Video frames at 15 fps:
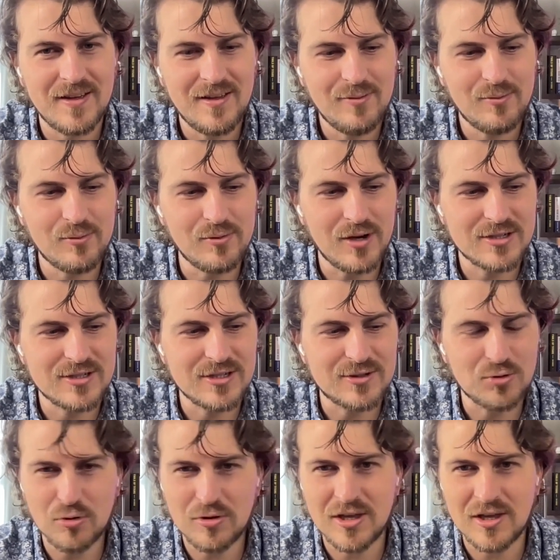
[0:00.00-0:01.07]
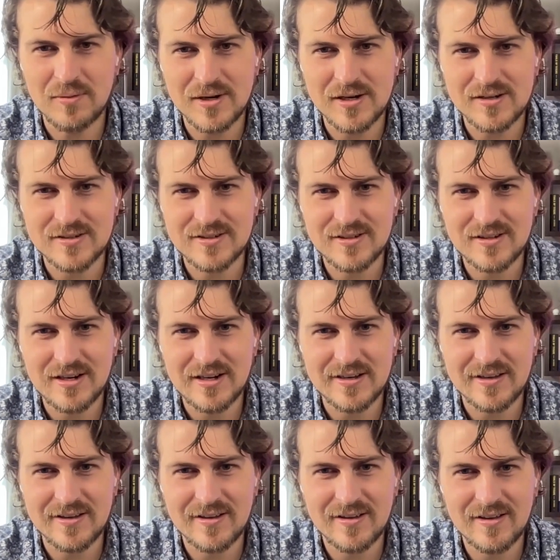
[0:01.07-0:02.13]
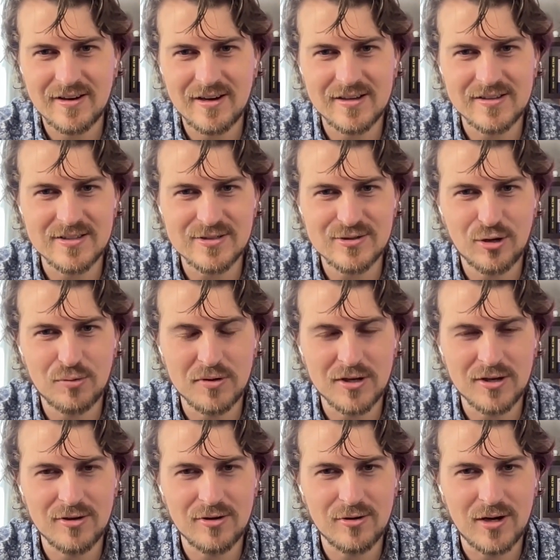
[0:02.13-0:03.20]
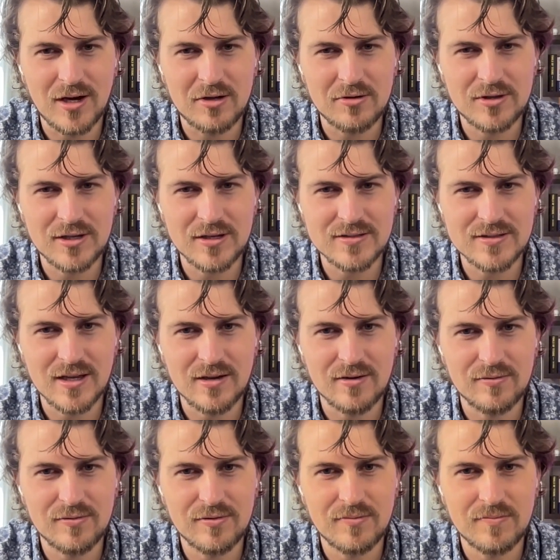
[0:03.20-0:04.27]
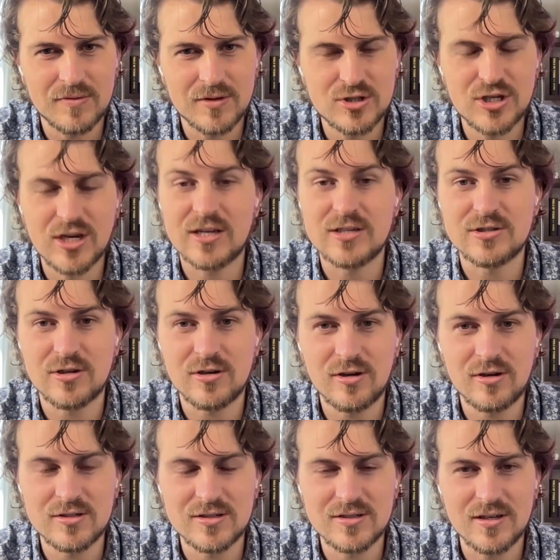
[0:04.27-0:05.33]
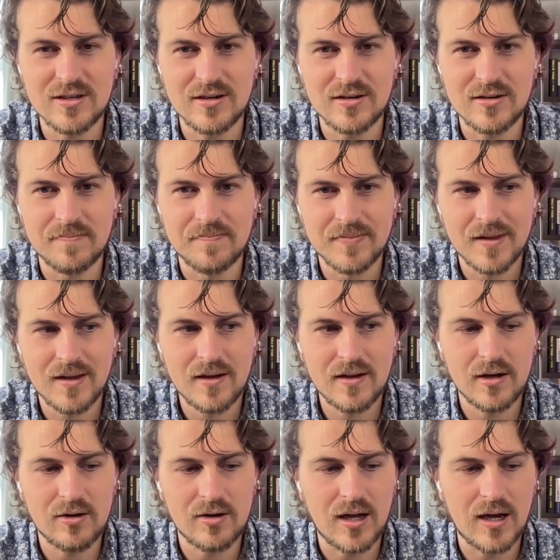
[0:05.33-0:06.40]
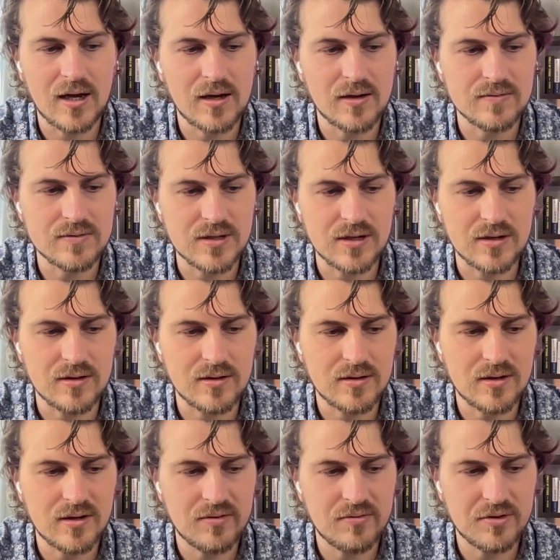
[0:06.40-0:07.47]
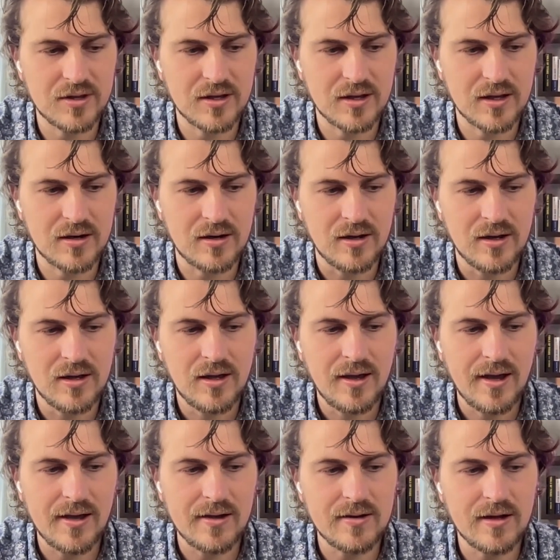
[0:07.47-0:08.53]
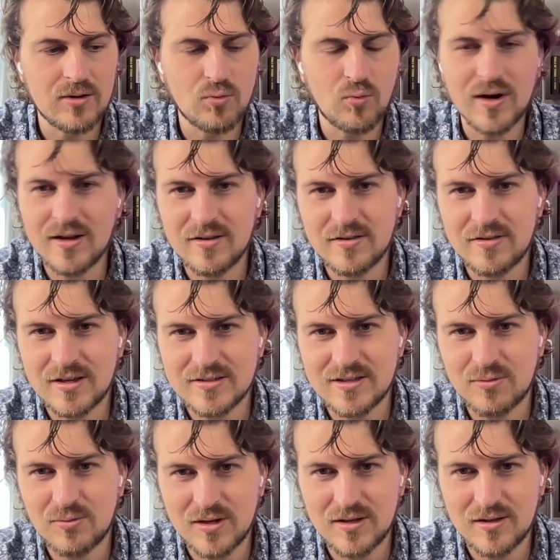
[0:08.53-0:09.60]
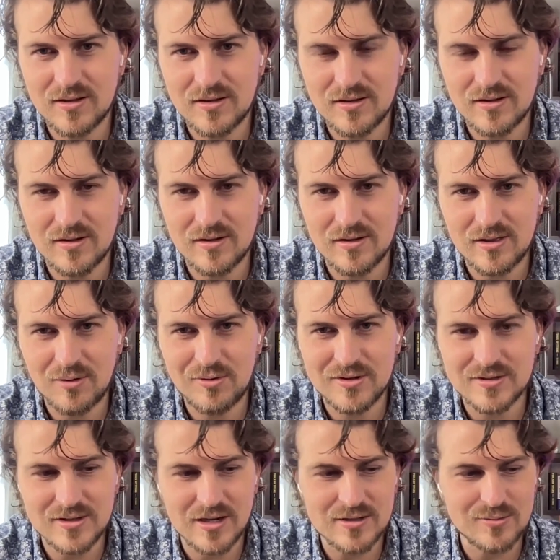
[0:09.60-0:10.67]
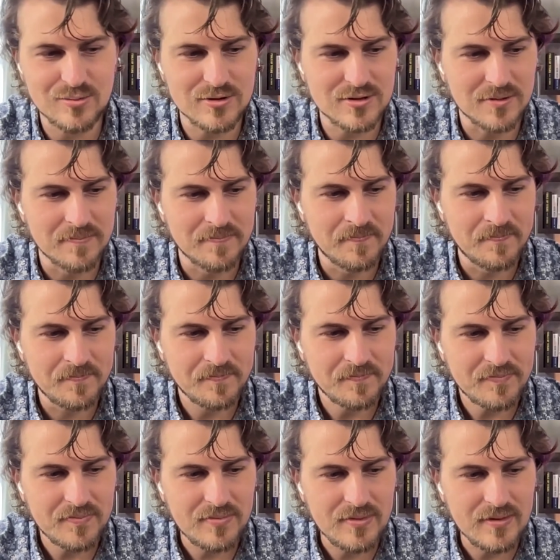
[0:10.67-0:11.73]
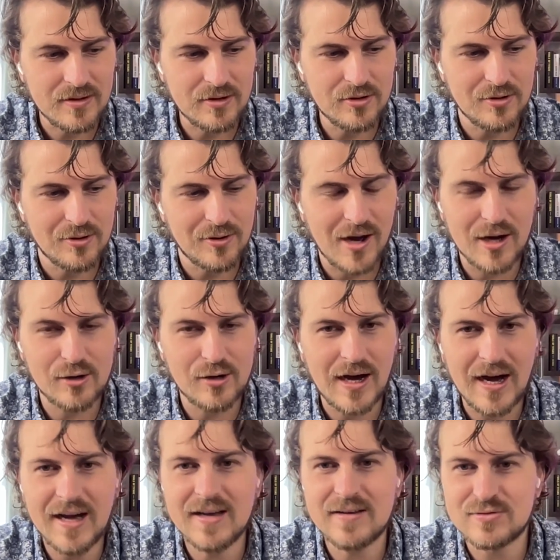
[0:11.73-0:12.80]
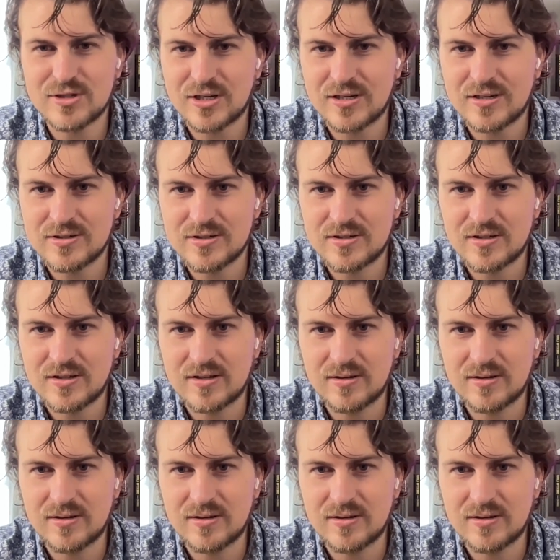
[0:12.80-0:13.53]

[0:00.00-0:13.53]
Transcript: we were actually talking about like this topic, how things have changed a lot in our lives and everything, and one of the things that we discussed was how I have changed